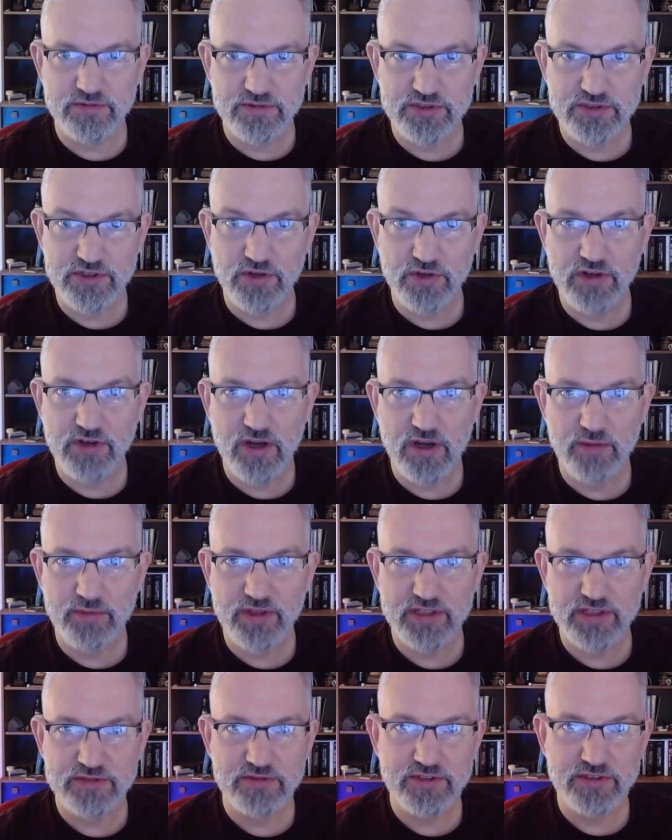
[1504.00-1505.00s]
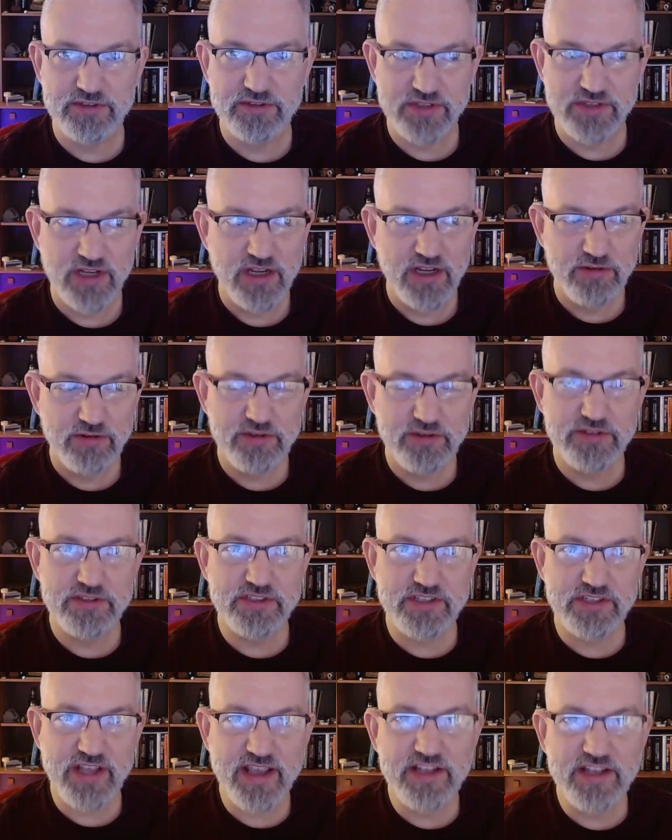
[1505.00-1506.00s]
it was so complex. We used
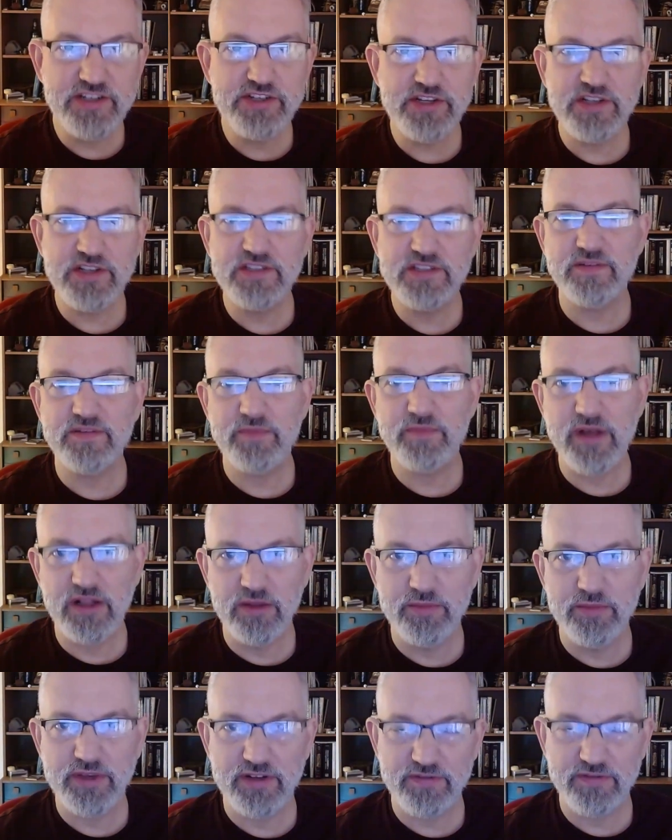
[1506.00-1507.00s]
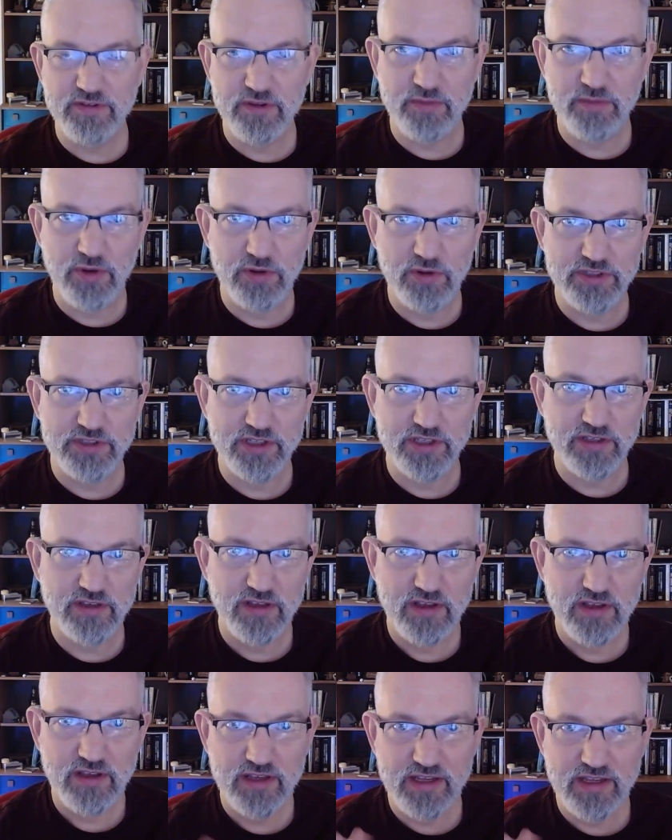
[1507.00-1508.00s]
10 sheets of melamine for the molding
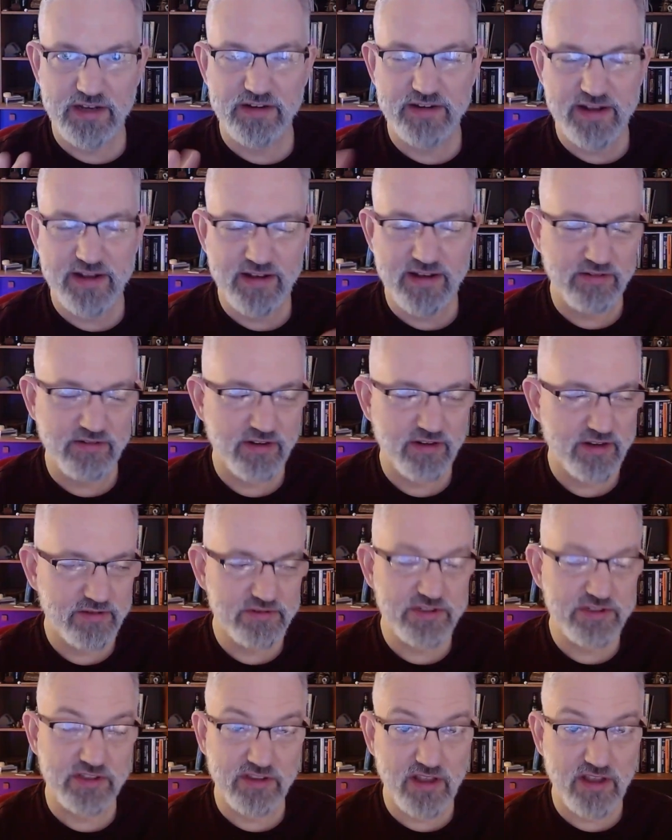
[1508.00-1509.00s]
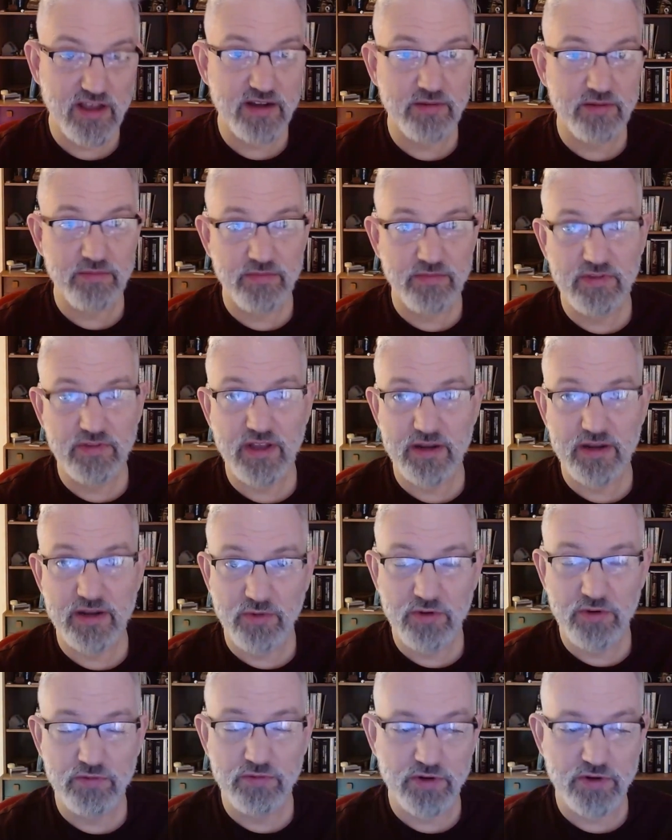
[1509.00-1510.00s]
in and out. It was a lot of
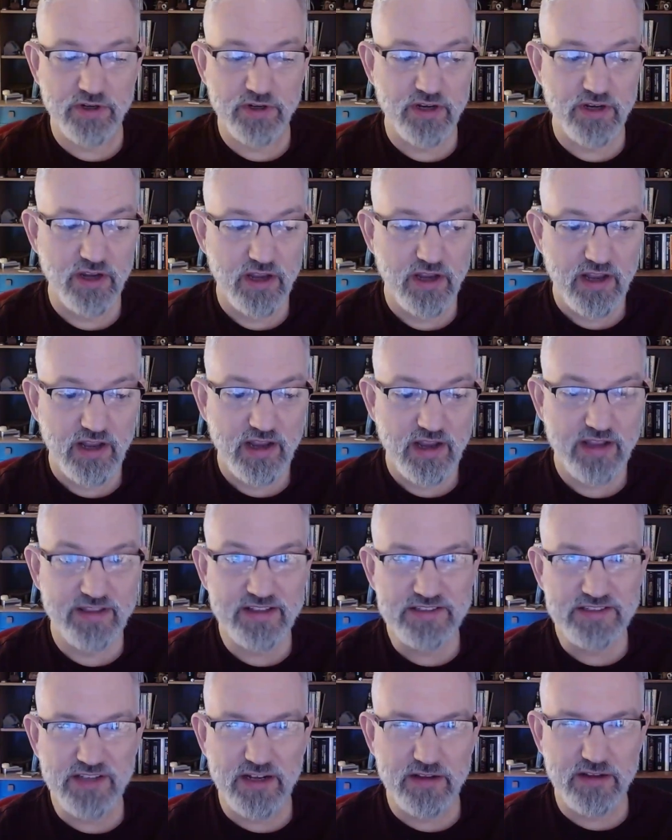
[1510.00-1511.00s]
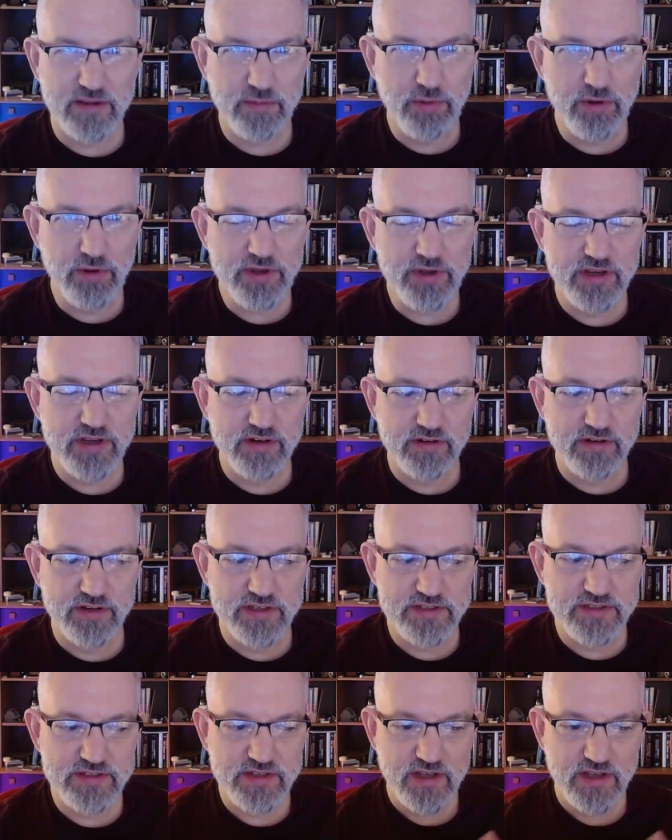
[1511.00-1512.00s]
mold work. And that's kind of the point here
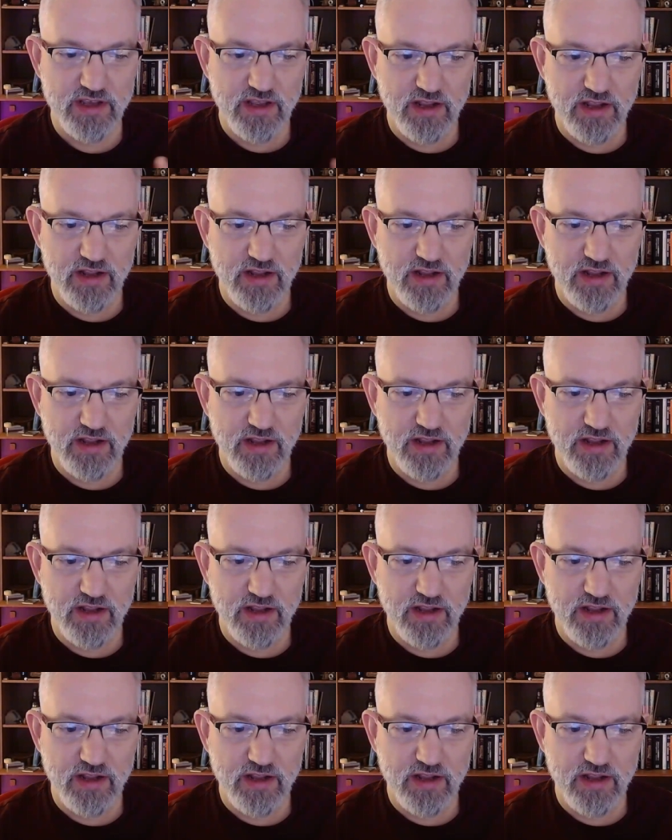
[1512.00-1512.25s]
is